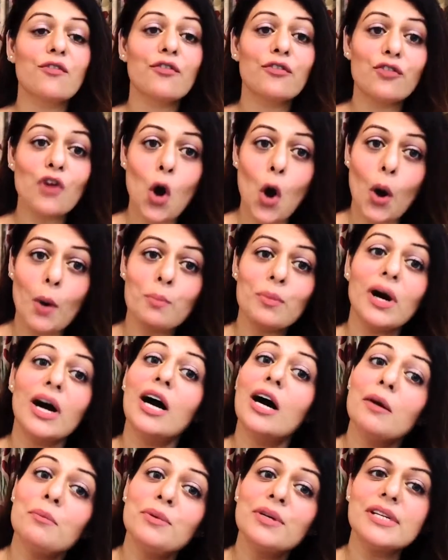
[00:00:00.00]
from
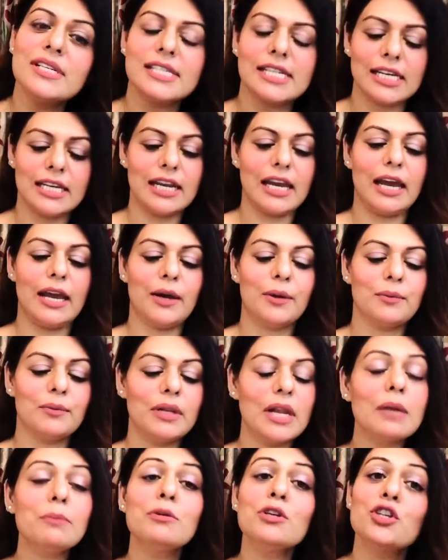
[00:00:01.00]
Urban Decay.
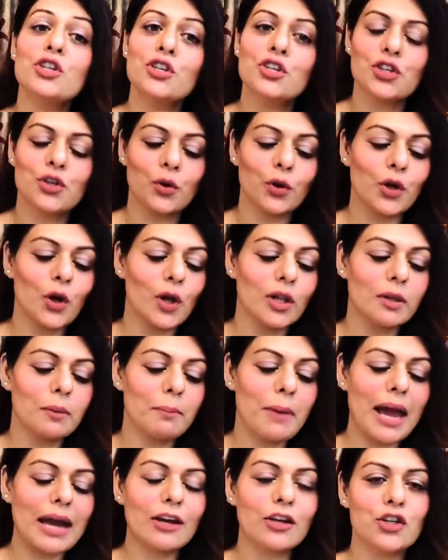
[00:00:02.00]
Let me just show you all the
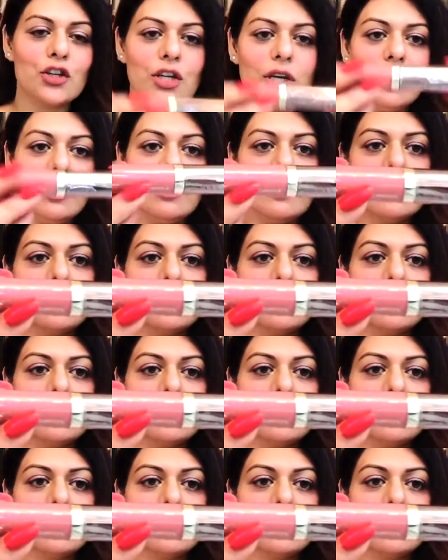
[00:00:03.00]
packaging.